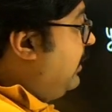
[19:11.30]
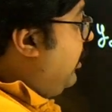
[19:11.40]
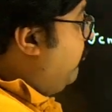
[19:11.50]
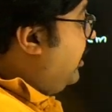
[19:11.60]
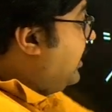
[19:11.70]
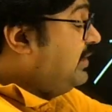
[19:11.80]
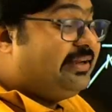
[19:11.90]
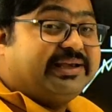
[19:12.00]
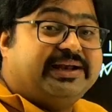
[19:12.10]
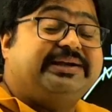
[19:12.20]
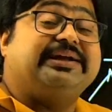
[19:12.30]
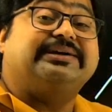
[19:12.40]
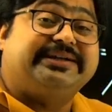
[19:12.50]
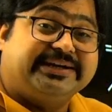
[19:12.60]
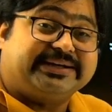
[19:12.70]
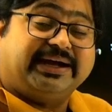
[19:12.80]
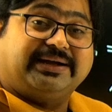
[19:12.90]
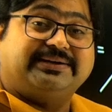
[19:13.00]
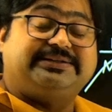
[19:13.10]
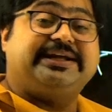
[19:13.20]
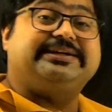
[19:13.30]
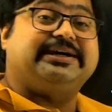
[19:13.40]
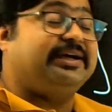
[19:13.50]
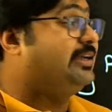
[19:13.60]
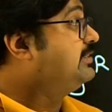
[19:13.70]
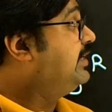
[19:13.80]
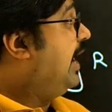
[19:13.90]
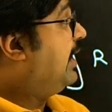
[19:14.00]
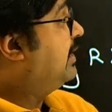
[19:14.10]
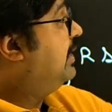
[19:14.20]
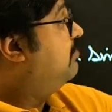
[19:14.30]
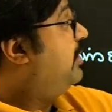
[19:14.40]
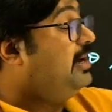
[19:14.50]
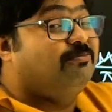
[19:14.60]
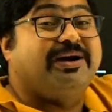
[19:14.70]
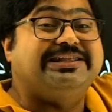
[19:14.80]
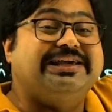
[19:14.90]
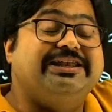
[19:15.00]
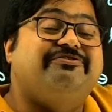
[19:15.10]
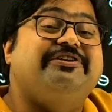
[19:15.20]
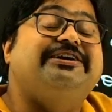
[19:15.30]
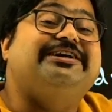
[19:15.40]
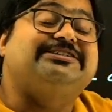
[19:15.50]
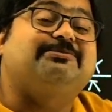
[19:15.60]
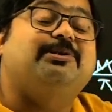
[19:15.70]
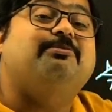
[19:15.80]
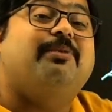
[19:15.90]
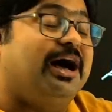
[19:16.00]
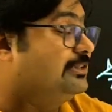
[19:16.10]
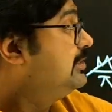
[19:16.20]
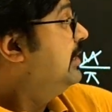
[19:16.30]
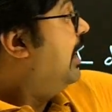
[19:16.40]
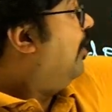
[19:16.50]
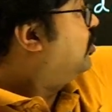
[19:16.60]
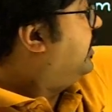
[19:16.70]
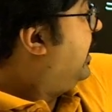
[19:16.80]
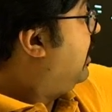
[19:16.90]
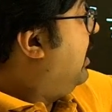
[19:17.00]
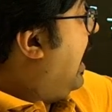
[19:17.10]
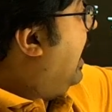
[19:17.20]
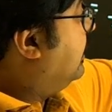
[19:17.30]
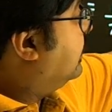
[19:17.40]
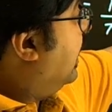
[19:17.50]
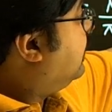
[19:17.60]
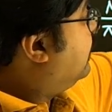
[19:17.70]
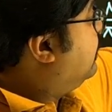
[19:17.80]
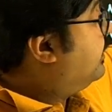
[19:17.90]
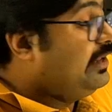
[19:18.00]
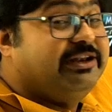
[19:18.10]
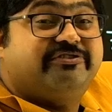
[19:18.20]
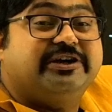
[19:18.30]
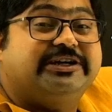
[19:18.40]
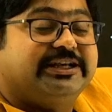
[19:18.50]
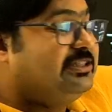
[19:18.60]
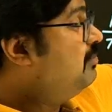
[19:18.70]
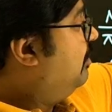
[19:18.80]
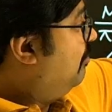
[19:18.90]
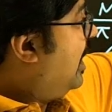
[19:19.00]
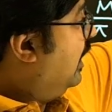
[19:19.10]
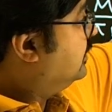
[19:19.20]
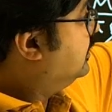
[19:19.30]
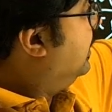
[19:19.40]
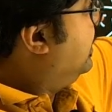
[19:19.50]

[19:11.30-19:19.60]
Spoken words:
We are integrating theta. Theta is the angle made by the infinitesimal mass out there, and that infinitesimal mass